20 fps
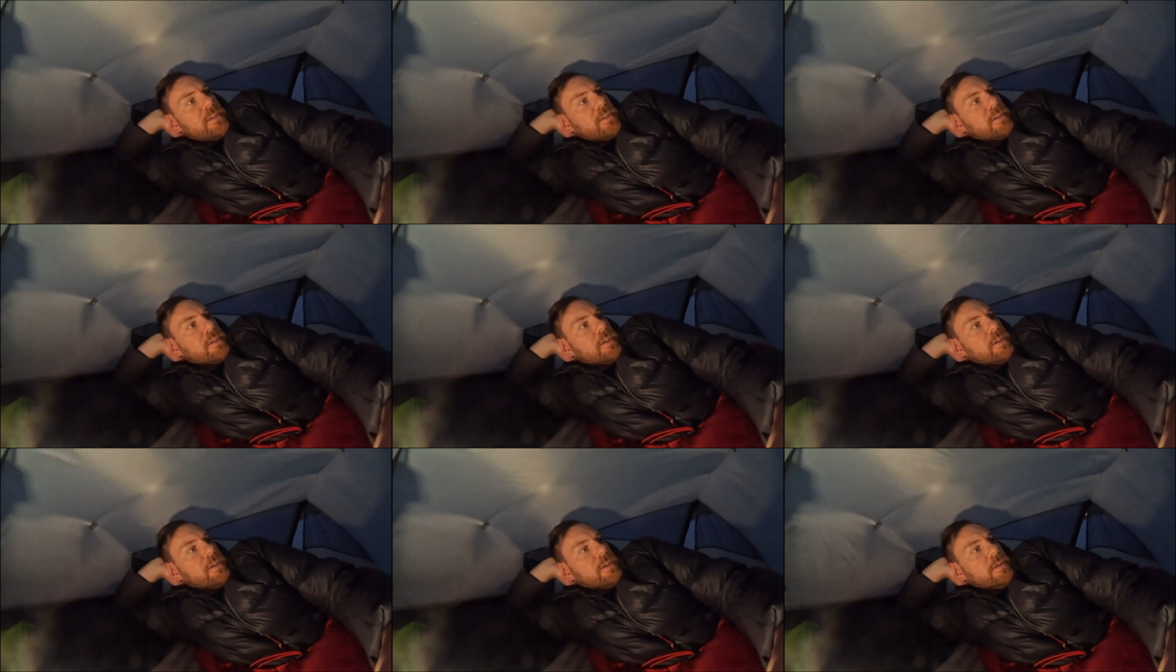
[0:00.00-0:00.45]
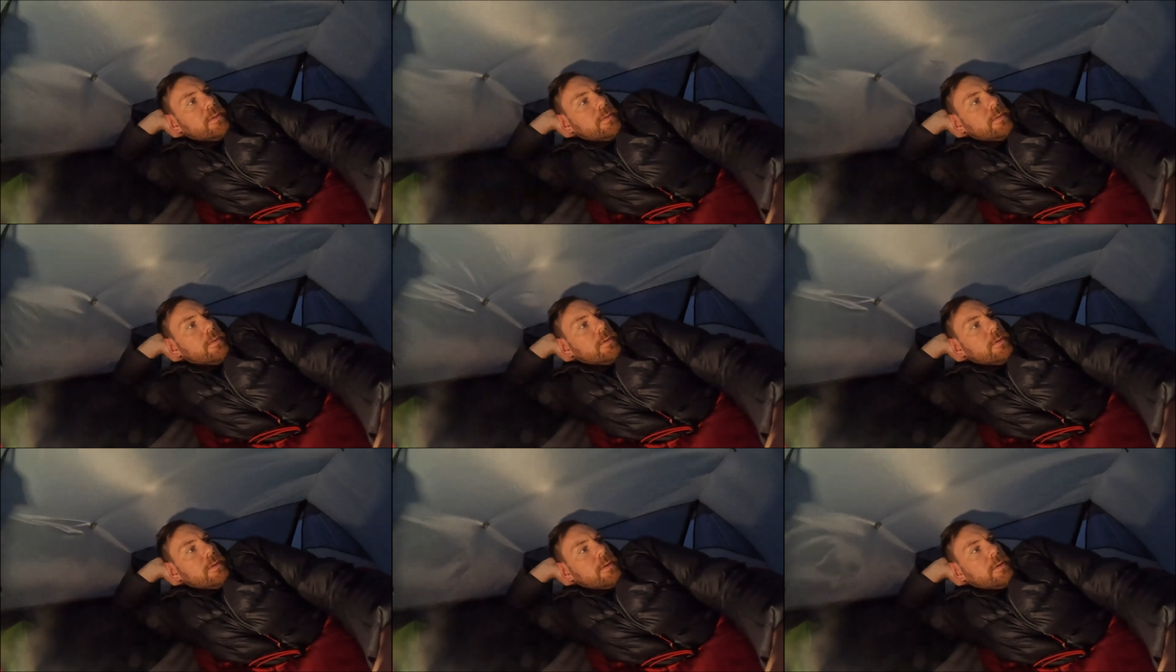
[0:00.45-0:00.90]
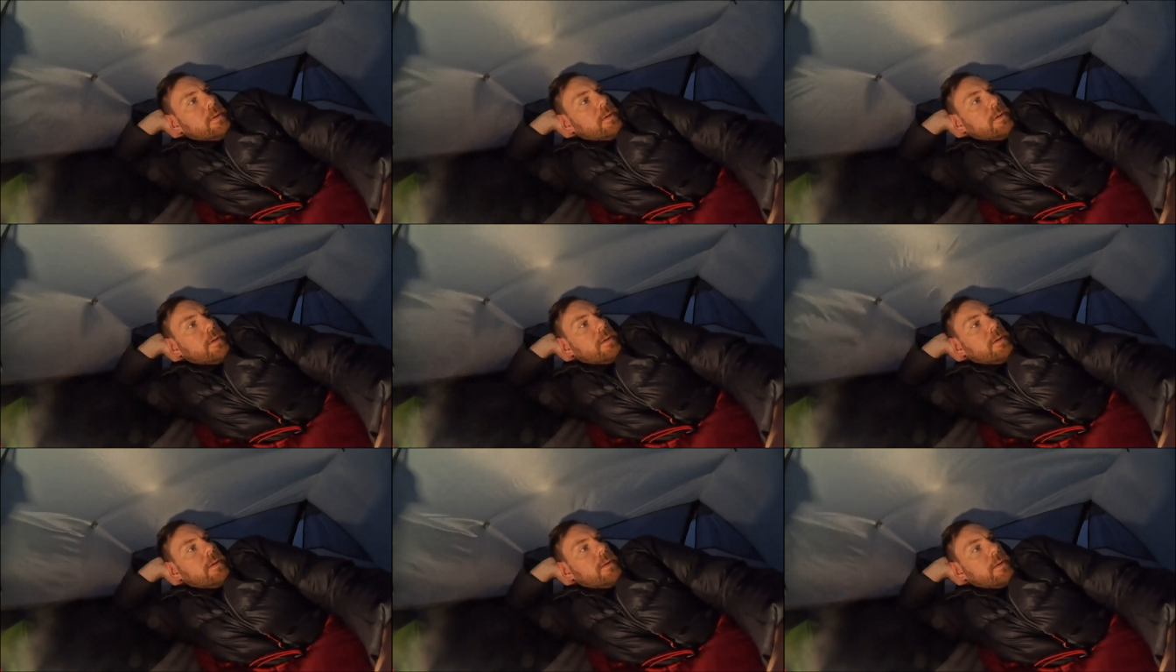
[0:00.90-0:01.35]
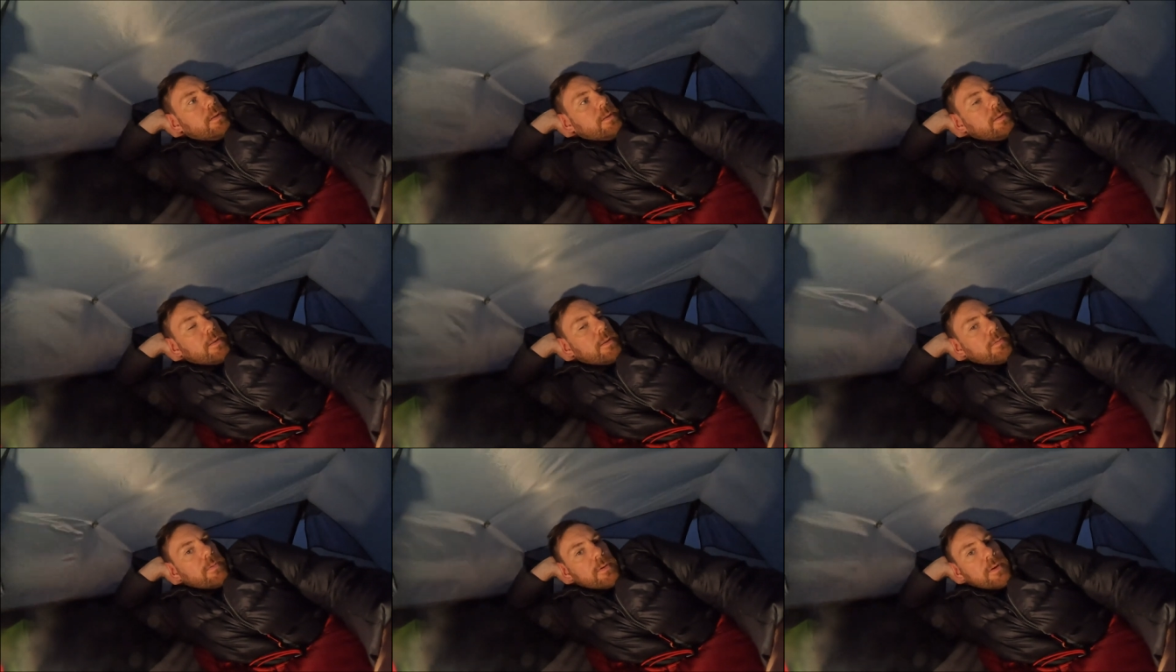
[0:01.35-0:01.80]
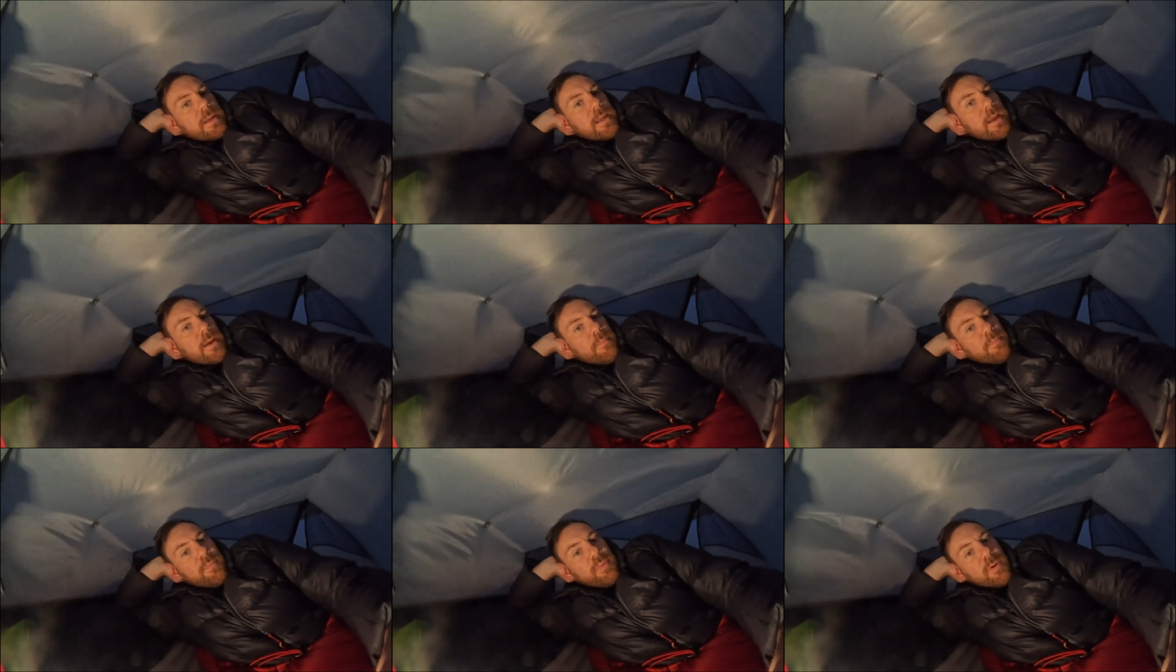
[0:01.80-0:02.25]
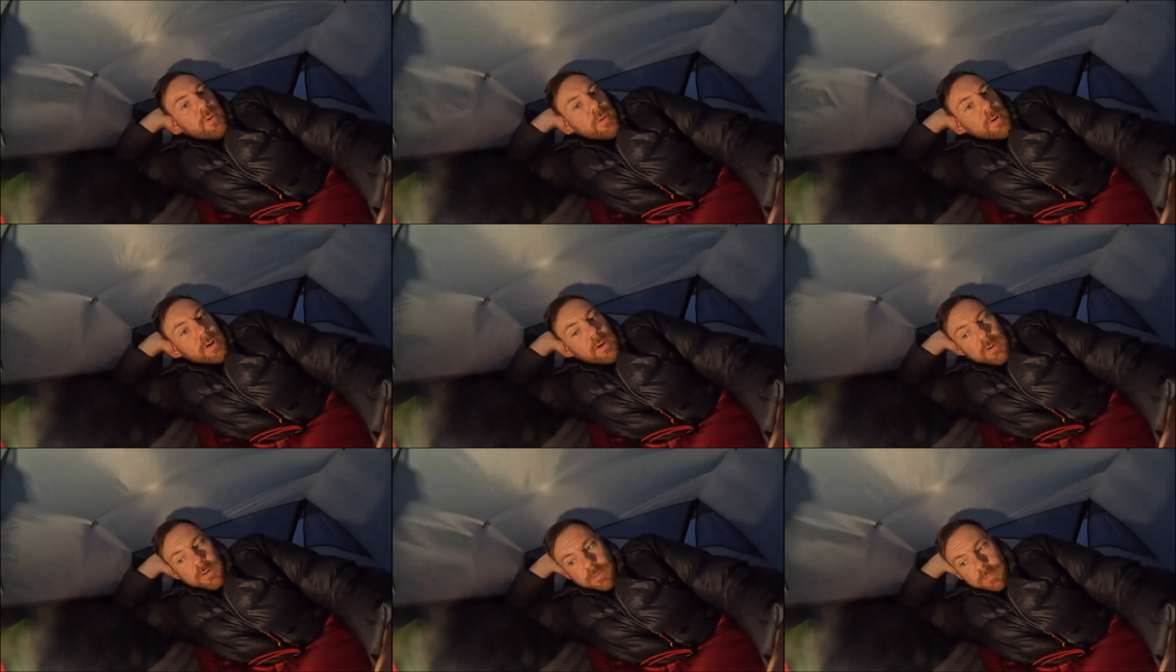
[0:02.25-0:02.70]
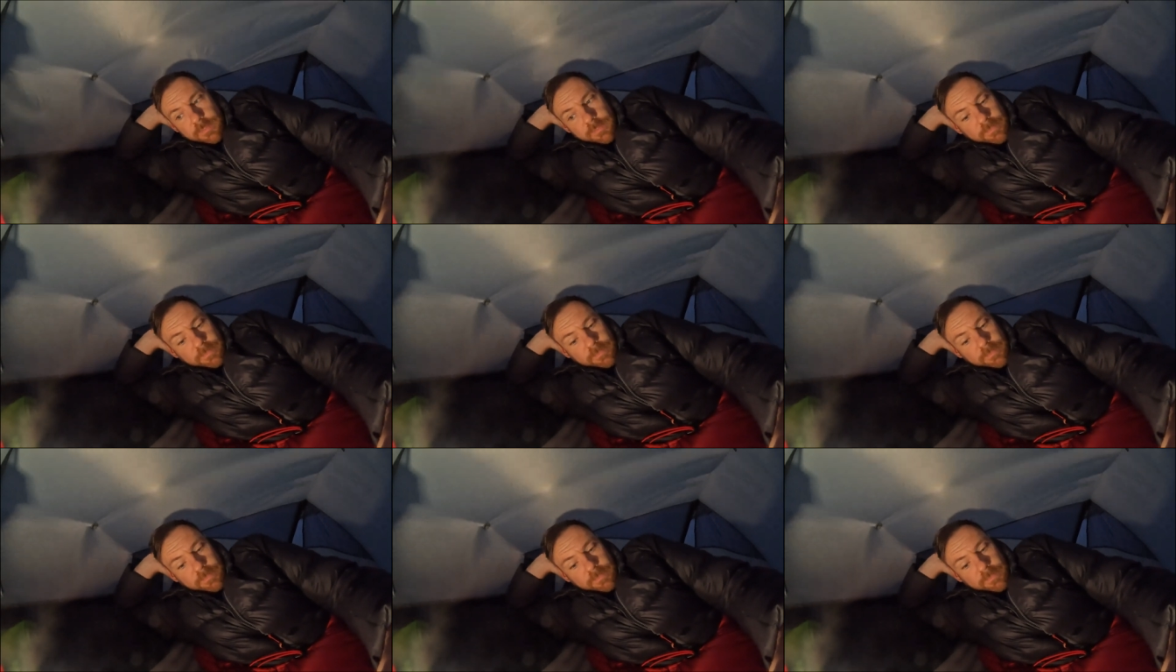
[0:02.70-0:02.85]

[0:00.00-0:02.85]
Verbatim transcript: so I'm gonna get a brew on.